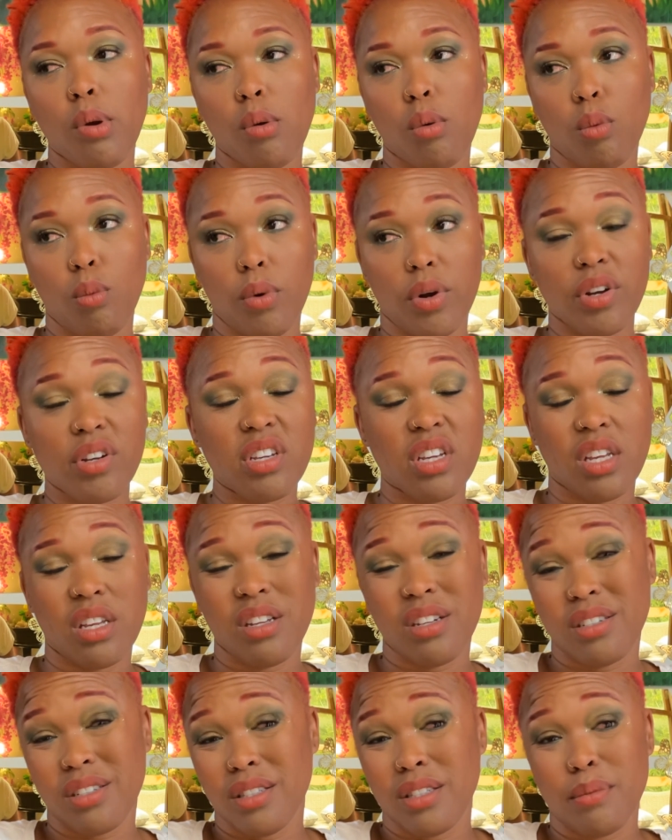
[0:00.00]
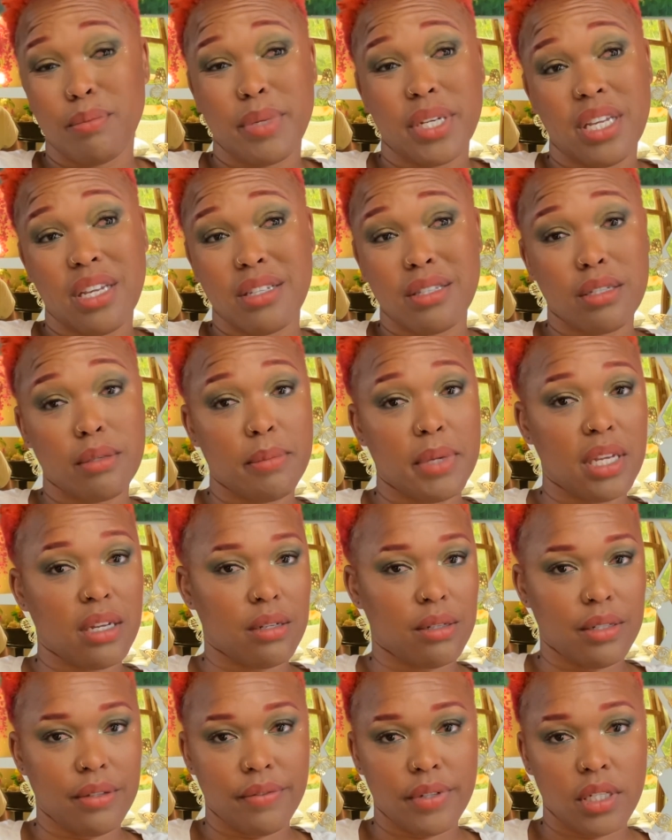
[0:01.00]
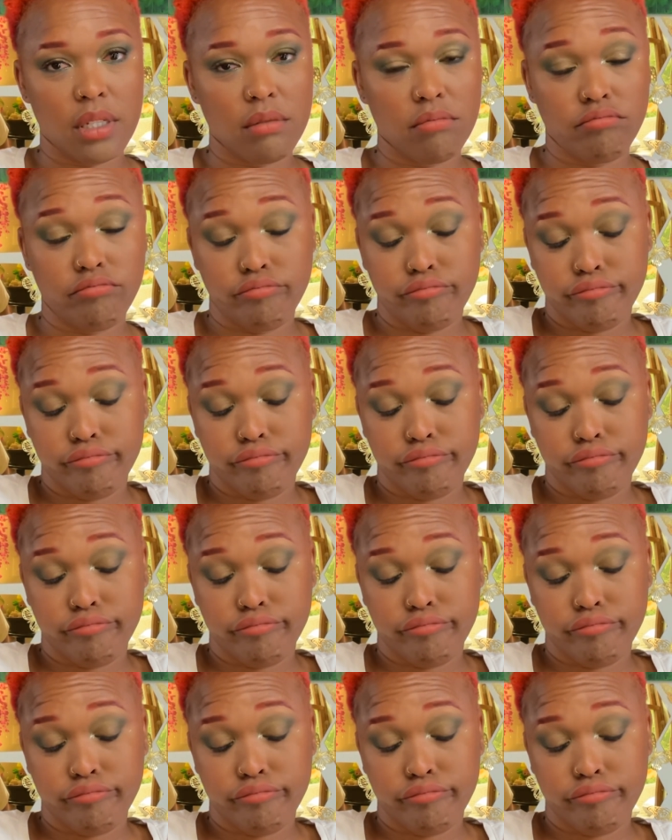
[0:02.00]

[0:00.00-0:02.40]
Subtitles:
working, because somebody has to make a living.